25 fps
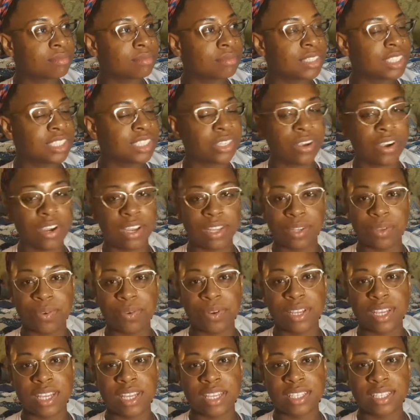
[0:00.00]
Sorry,
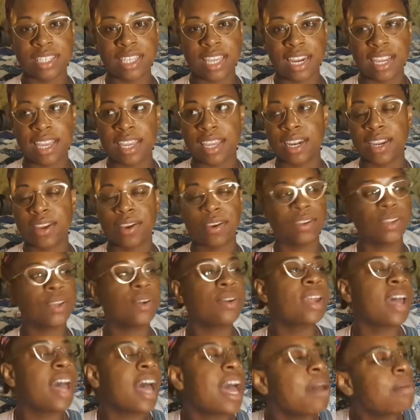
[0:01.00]
Luna is getting in here.
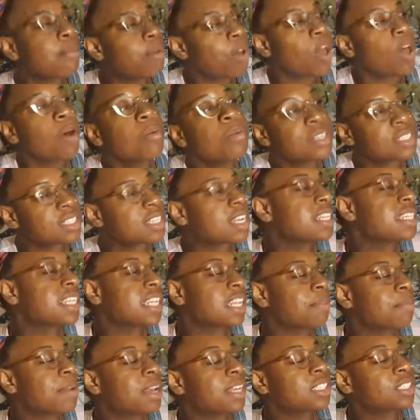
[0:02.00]
Luna, I'm almost done
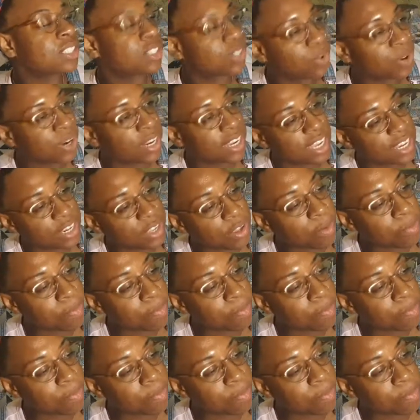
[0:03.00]
telling my story. Can you